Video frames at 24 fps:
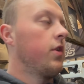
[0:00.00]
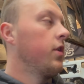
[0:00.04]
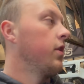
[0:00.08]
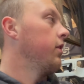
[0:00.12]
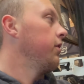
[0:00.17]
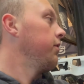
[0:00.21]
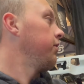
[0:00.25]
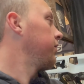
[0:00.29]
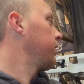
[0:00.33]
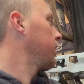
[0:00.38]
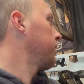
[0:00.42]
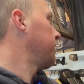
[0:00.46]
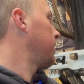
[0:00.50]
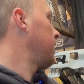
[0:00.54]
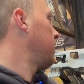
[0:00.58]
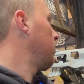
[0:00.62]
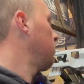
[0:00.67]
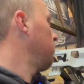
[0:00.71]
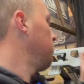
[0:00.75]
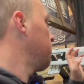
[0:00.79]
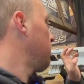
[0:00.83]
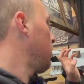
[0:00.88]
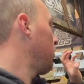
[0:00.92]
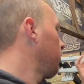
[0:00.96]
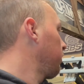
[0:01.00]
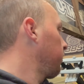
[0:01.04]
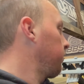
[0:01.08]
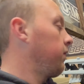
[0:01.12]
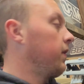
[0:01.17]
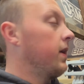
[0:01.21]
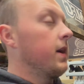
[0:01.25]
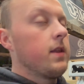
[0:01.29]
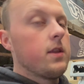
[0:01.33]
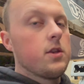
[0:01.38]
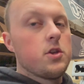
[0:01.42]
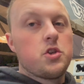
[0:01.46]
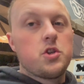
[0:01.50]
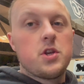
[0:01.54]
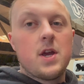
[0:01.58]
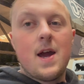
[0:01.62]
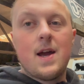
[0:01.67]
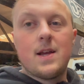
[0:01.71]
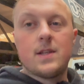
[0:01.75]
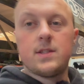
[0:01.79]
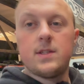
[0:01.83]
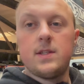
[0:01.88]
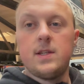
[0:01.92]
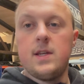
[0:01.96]
have somehow modified the
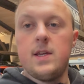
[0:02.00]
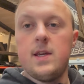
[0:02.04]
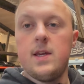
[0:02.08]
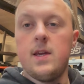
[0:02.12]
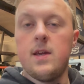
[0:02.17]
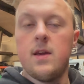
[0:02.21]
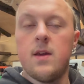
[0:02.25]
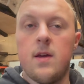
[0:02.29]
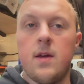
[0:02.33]
chassis.